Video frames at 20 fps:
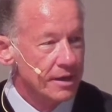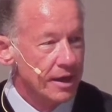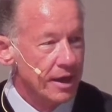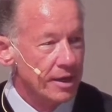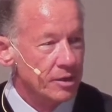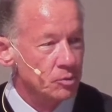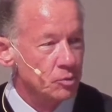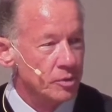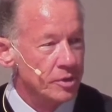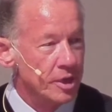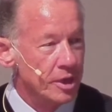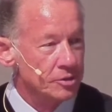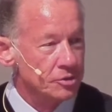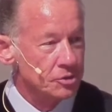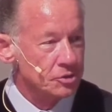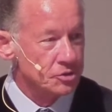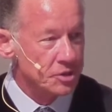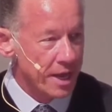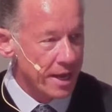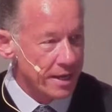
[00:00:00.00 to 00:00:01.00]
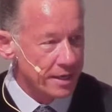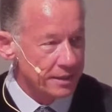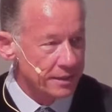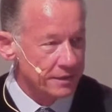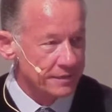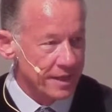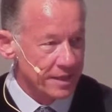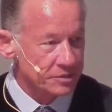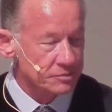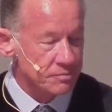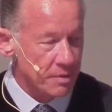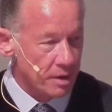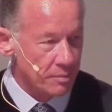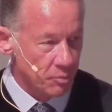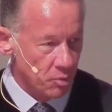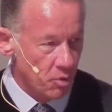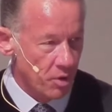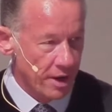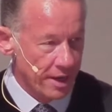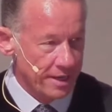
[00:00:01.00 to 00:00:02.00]
And we understand that small
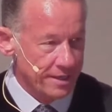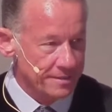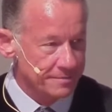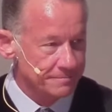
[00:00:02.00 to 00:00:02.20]
boy.